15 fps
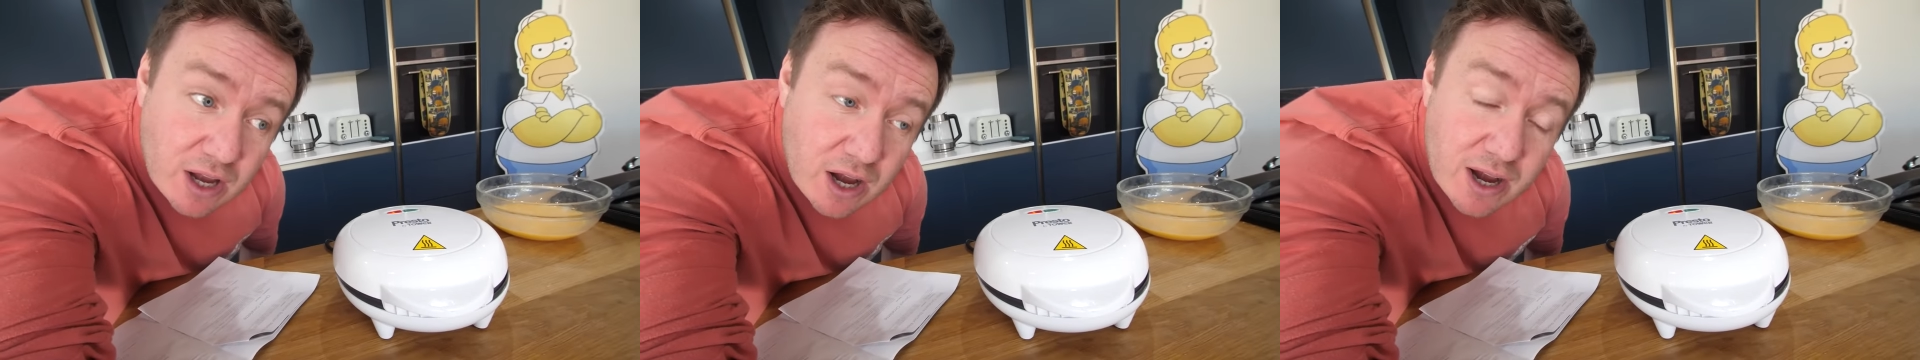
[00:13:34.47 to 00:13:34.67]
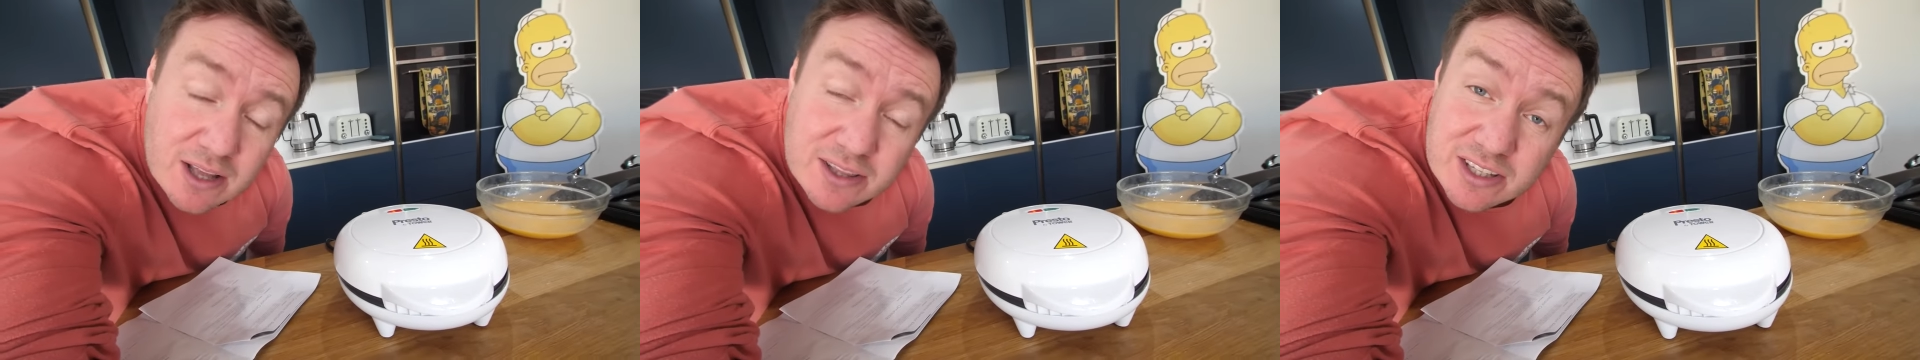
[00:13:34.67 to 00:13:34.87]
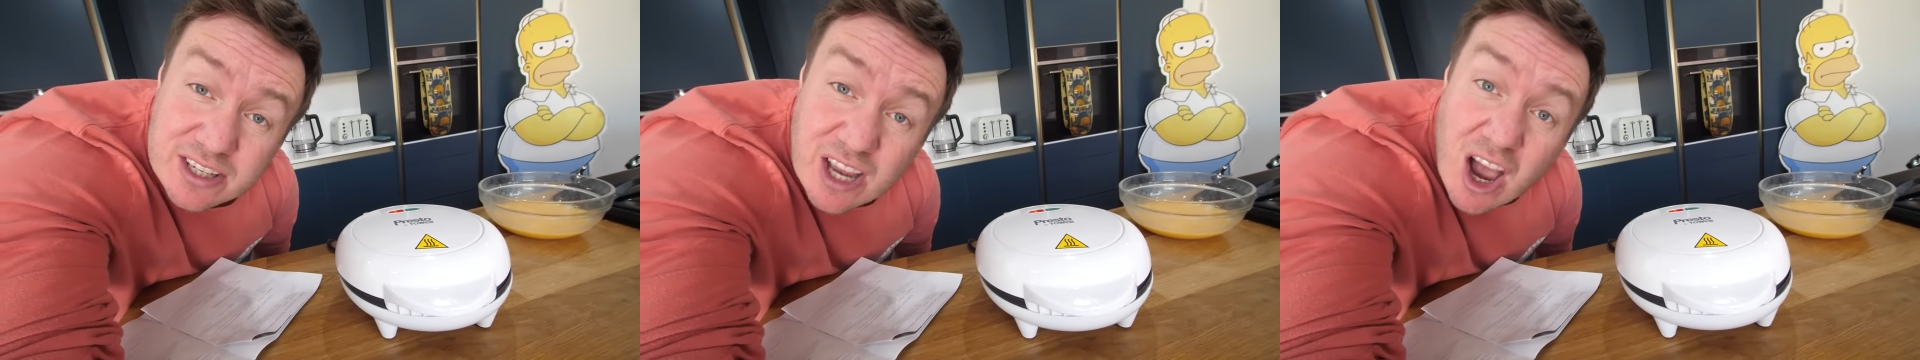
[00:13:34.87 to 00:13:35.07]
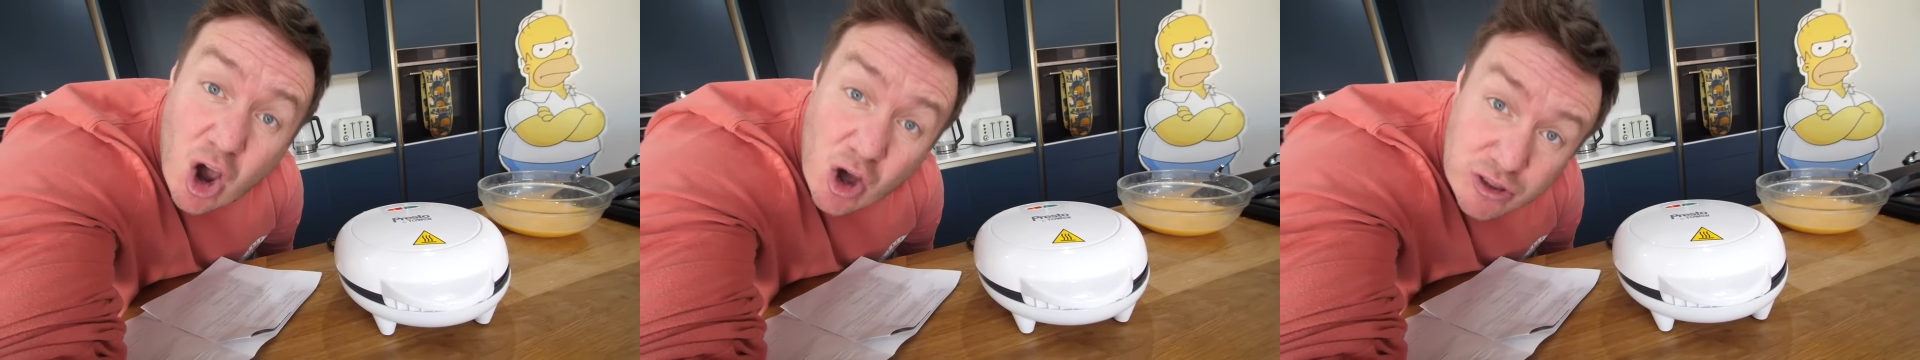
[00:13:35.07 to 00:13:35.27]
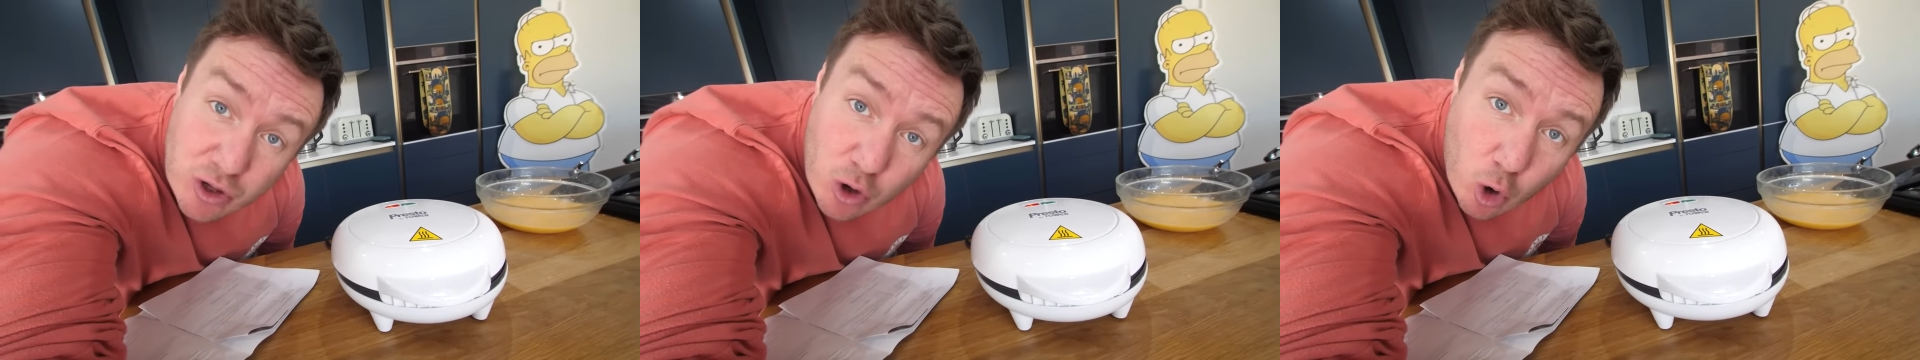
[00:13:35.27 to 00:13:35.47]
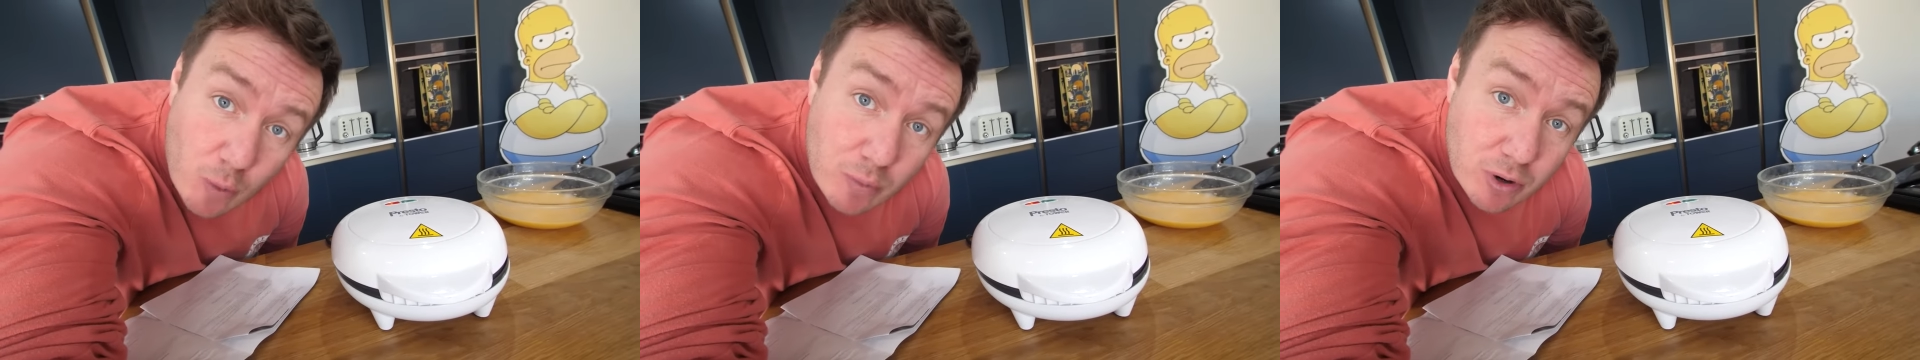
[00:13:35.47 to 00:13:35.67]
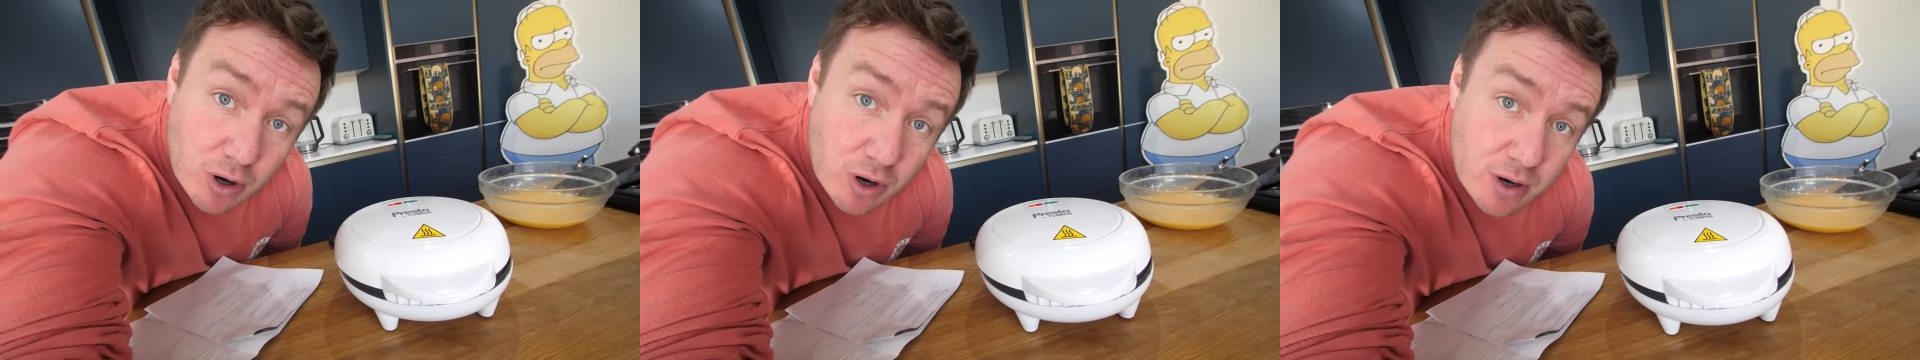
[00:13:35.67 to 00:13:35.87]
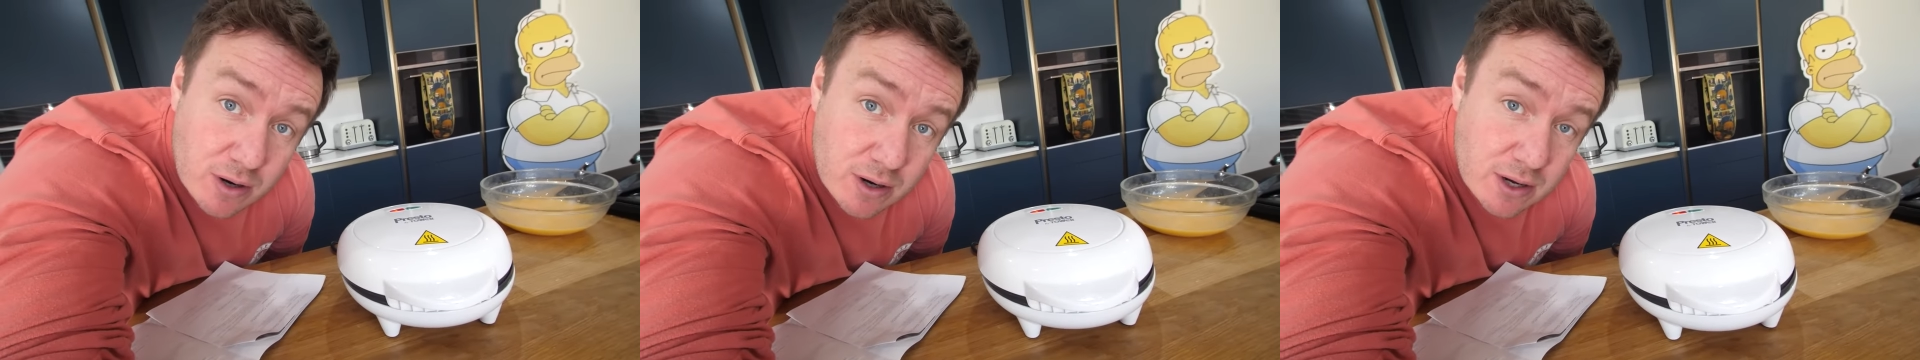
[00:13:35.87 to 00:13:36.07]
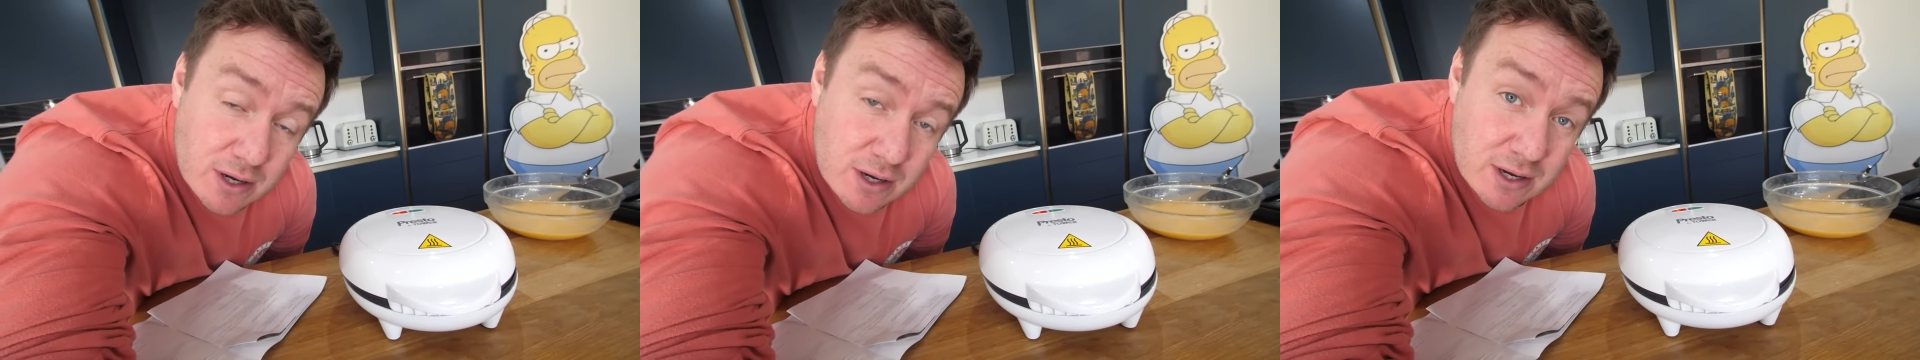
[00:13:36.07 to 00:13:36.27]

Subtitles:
The other omelette